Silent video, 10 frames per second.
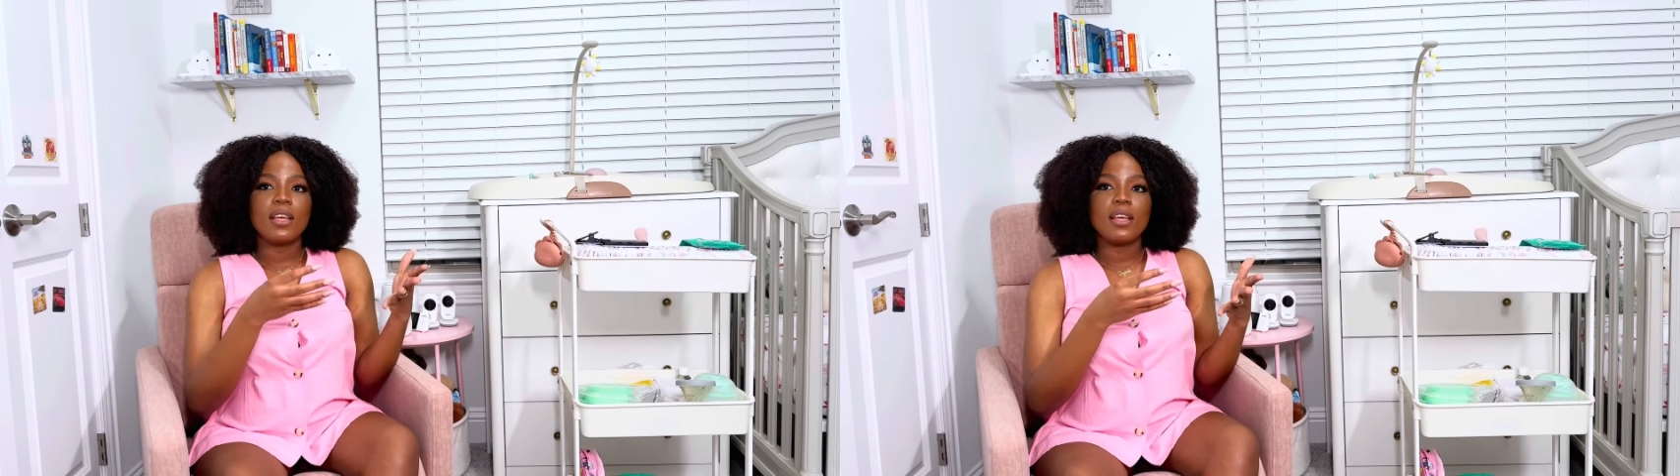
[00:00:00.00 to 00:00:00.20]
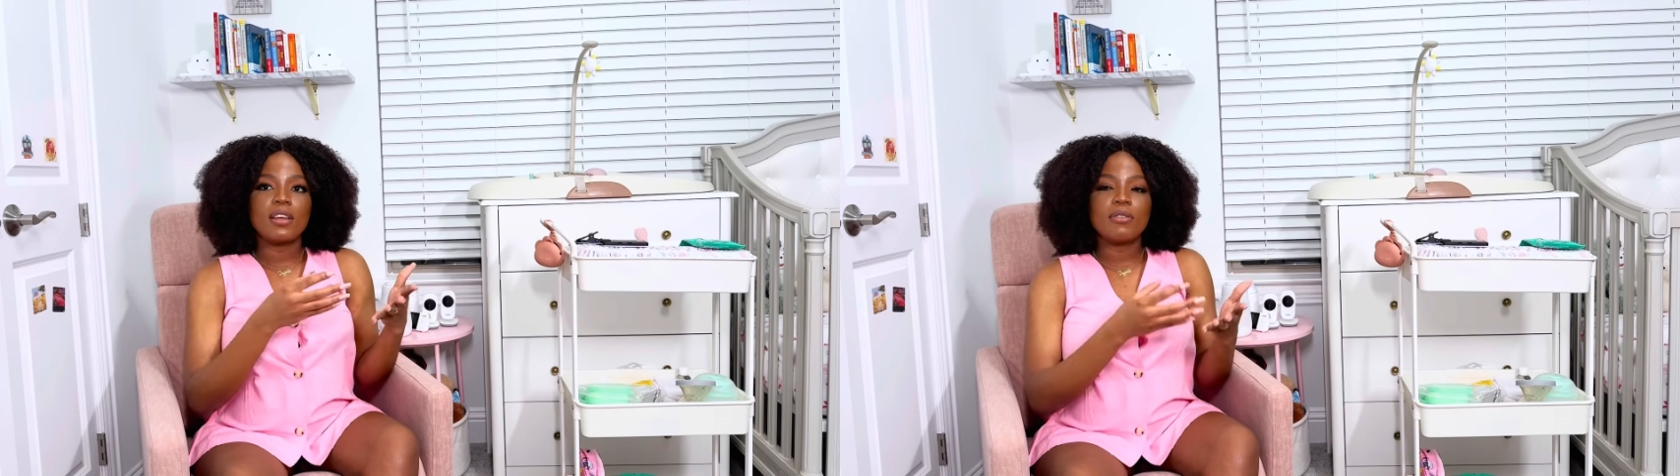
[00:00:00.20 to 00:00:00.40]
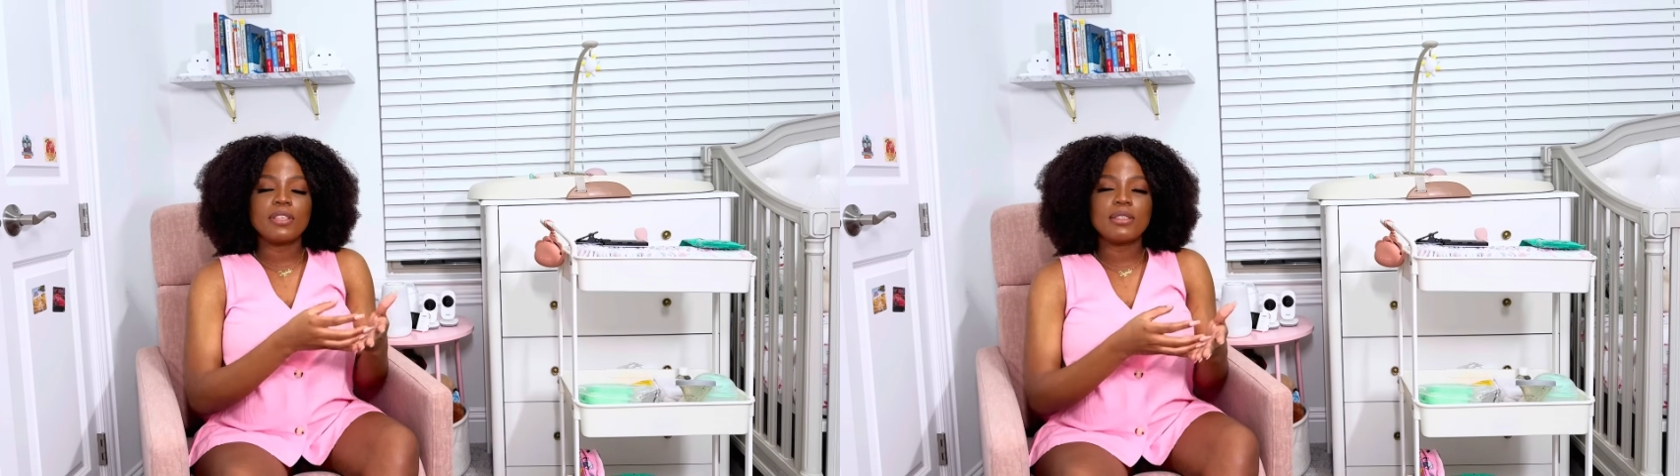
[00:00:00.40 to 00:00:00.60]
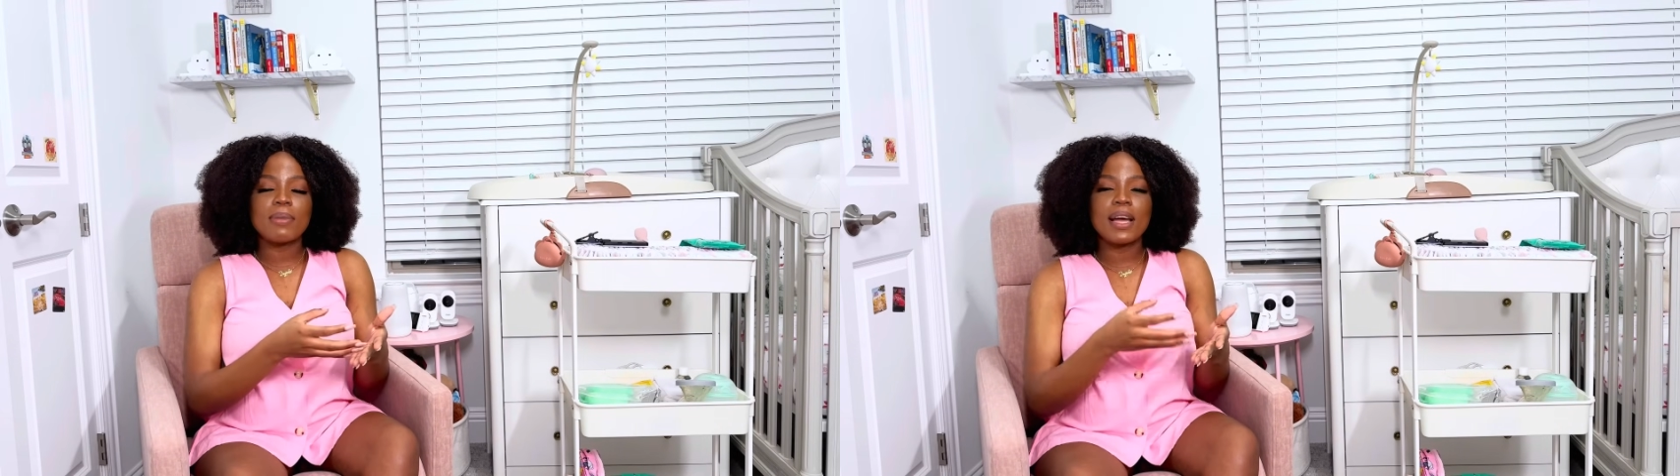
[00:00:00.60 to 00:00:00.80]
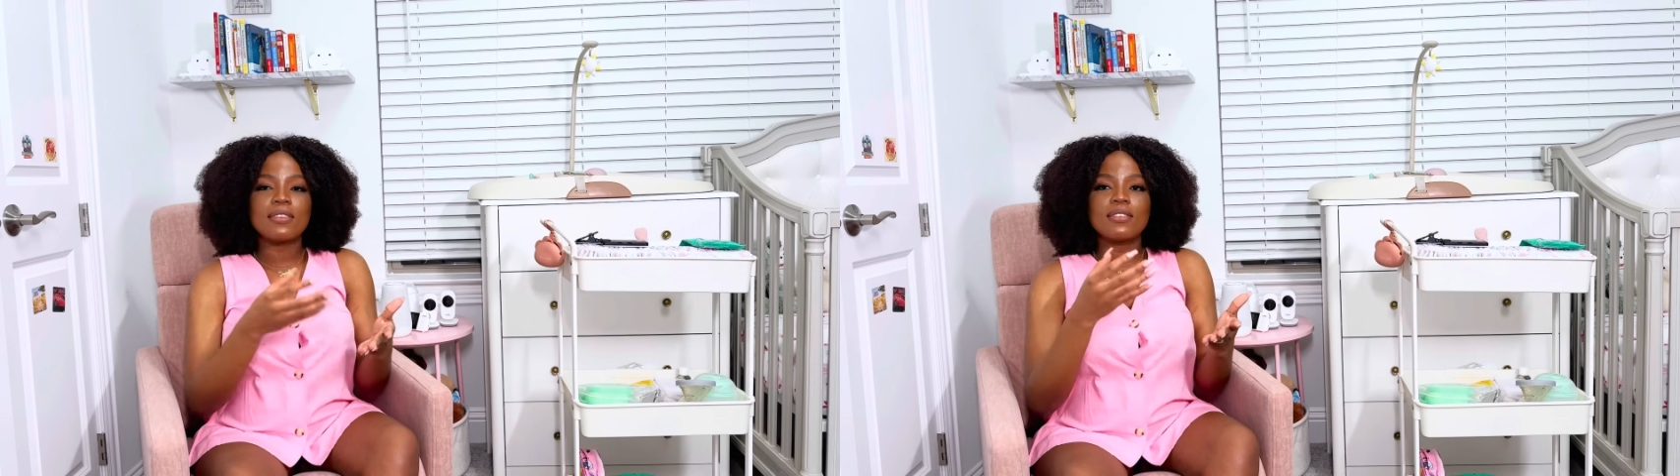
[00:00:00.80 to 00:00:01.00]

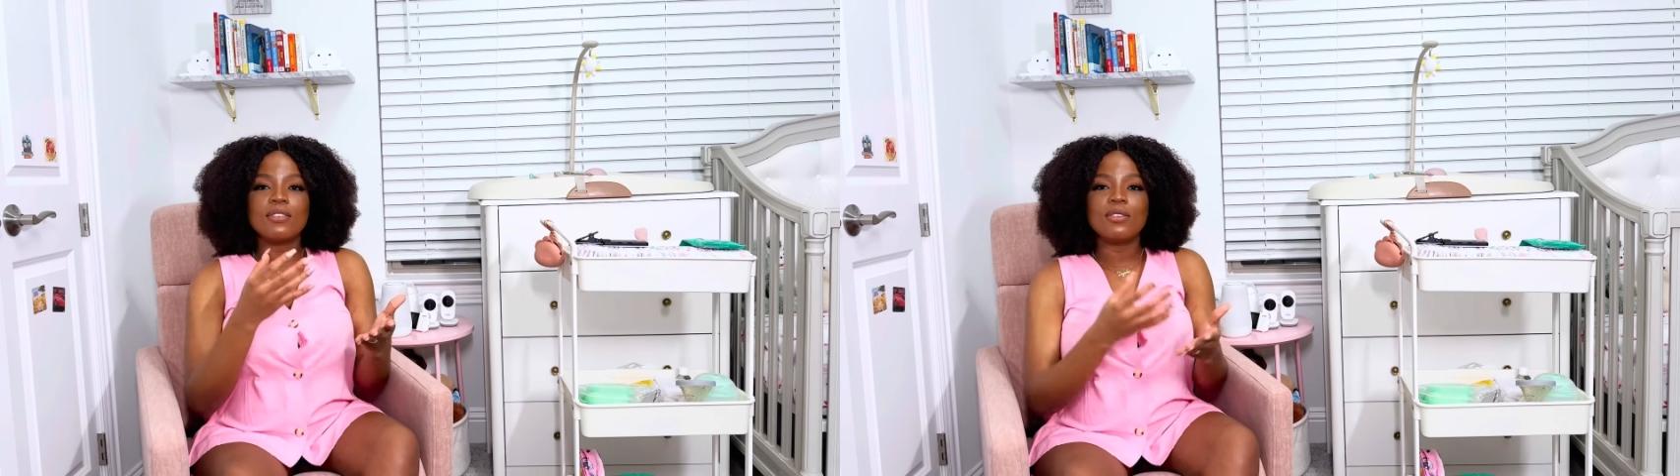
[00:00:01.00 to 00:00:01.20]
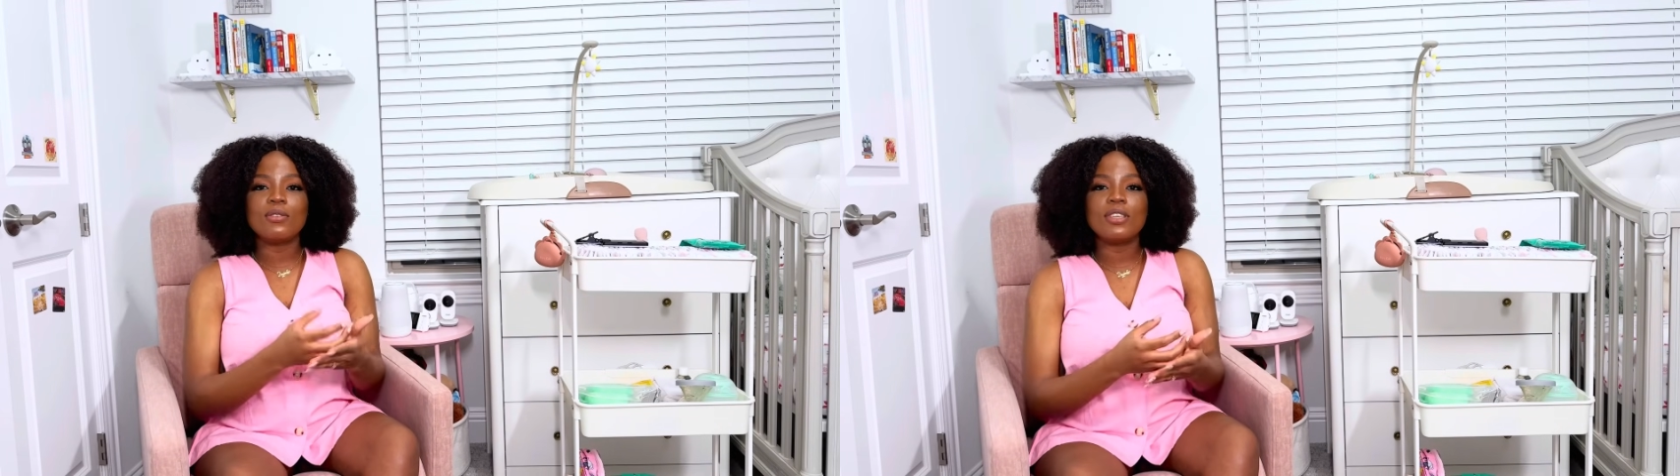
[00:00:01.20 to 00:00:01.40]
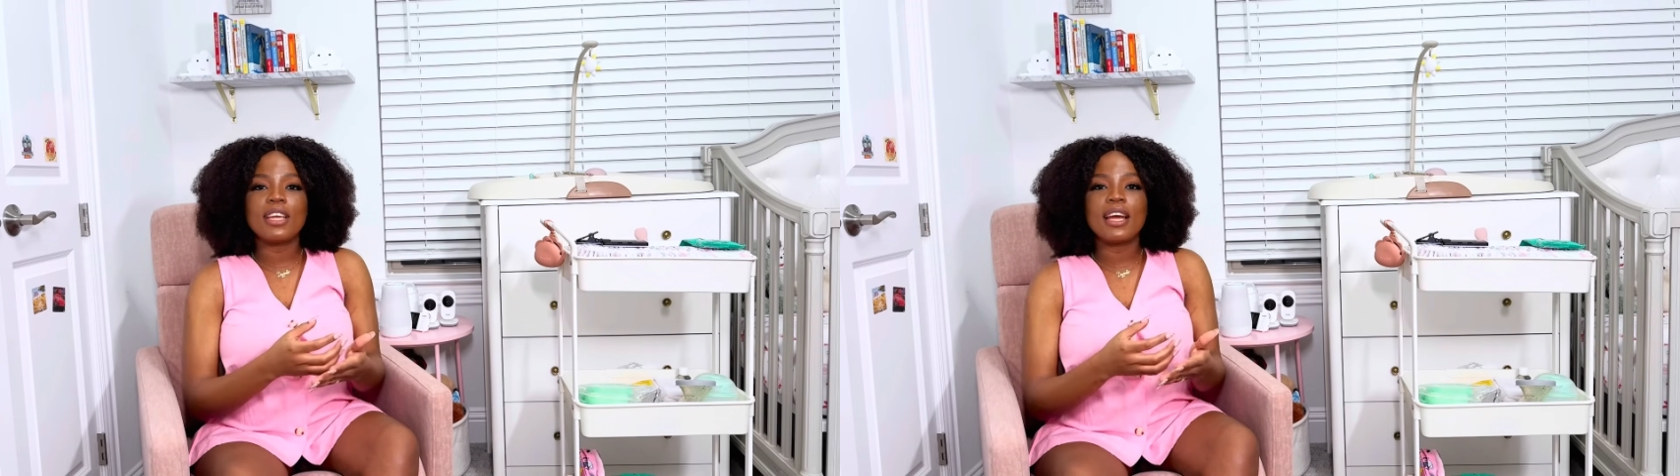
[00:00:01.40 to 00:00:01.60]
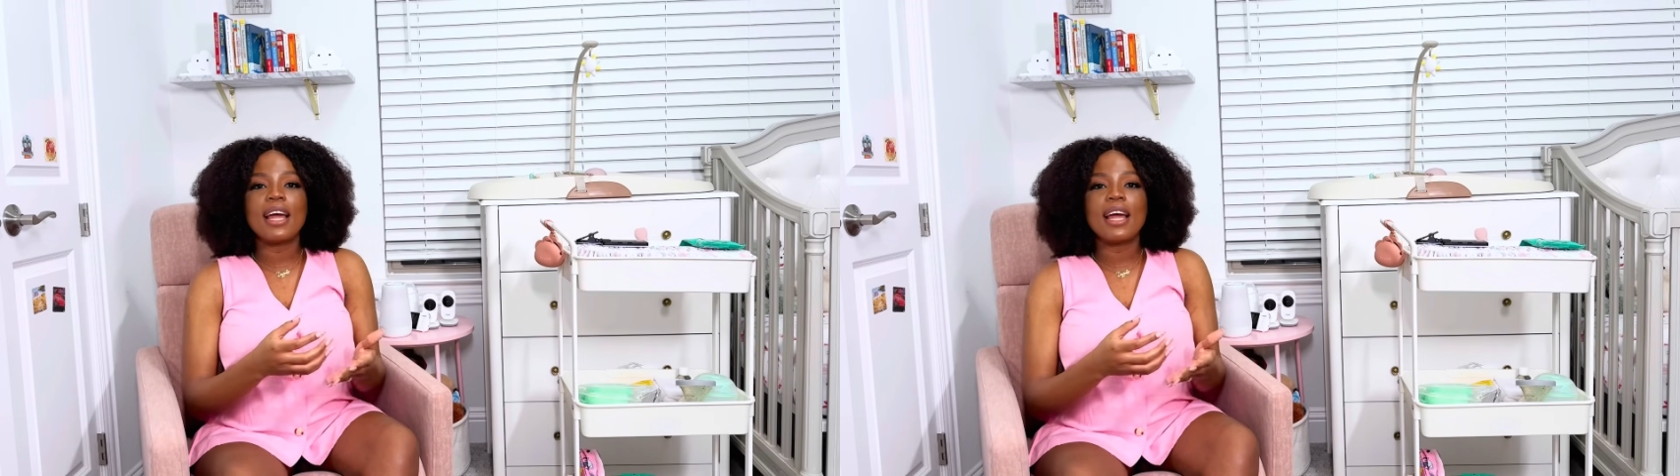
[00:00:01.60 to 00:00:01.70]
Christmas, New Year,